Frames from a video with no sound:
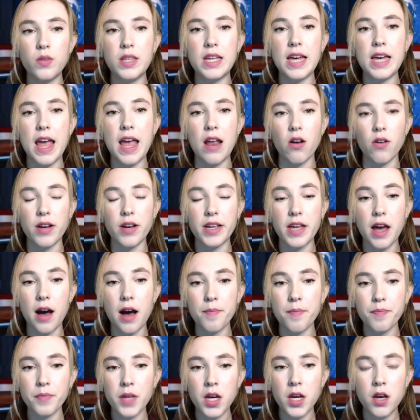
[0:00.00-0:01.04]
the
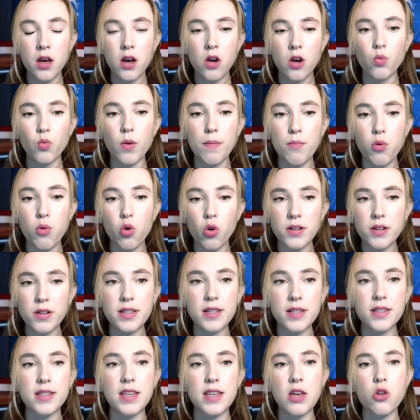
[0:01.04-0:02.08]
area.
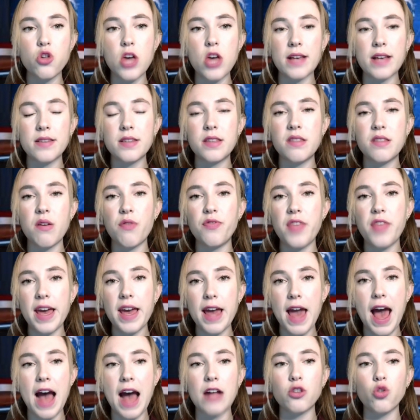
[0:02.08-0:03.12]
Reports suggest that
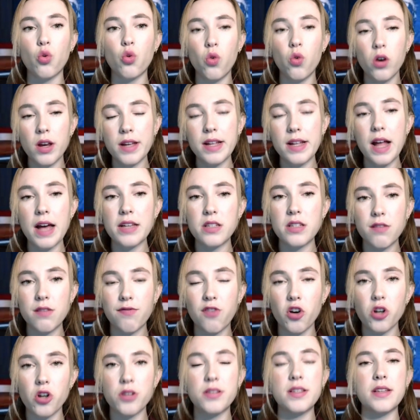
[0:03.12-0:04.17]
they had organized
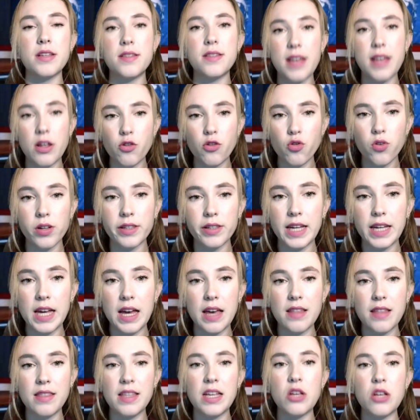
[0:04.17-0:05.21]
first centrally
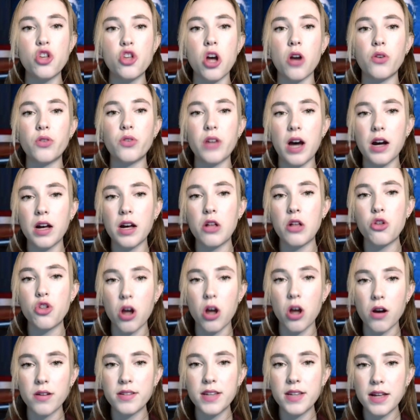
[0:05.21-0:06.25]
in the Jardaga
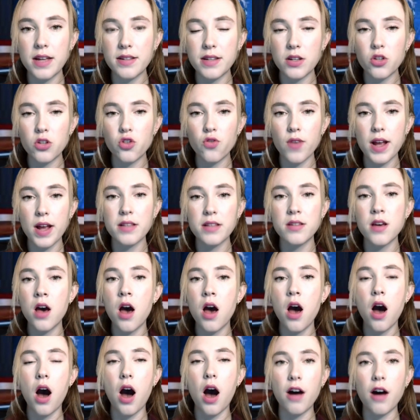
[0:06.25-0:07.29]
Jarte district
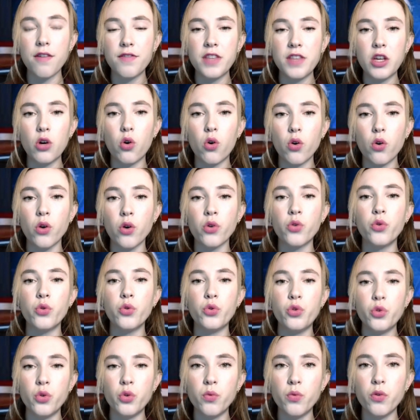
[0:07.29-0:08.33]
of the
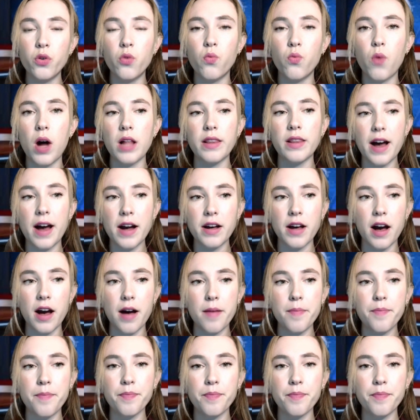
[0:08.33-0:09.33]
Horoguduru Walaga.